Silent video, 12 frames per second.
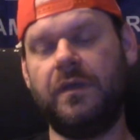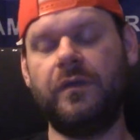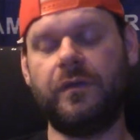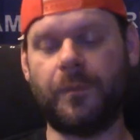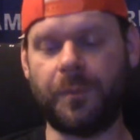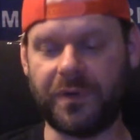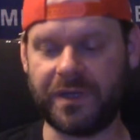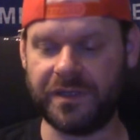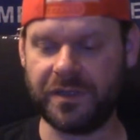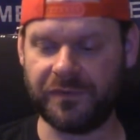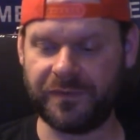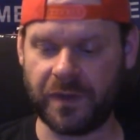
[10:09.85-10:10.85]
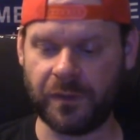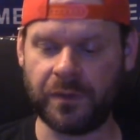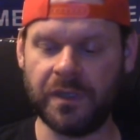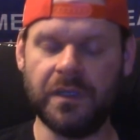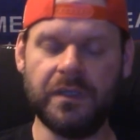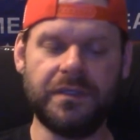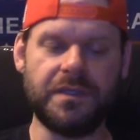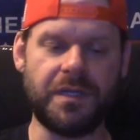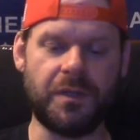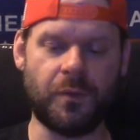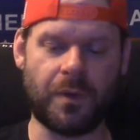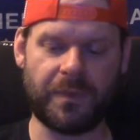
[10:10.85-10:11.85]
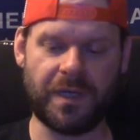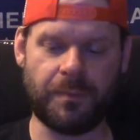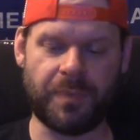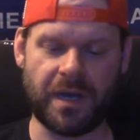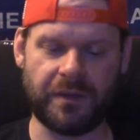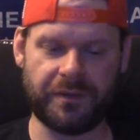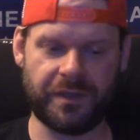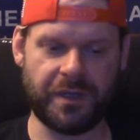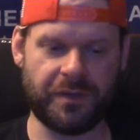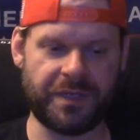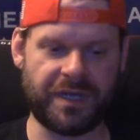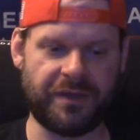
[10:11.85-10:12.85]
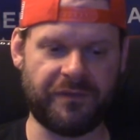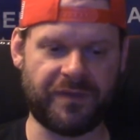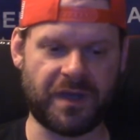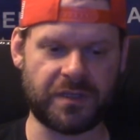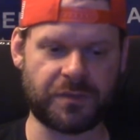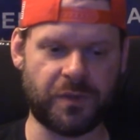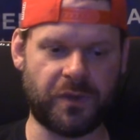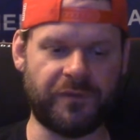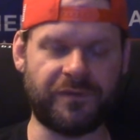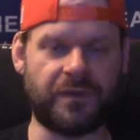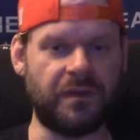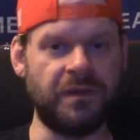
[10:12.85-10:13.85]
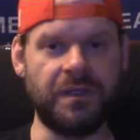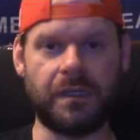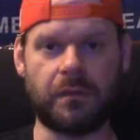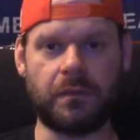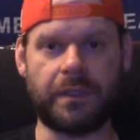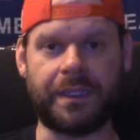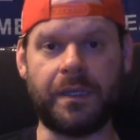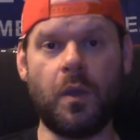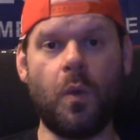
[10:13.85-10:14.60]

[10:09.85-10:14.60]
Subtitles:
So put in your vote. Do you want me to bother to go down the Vaush road for literally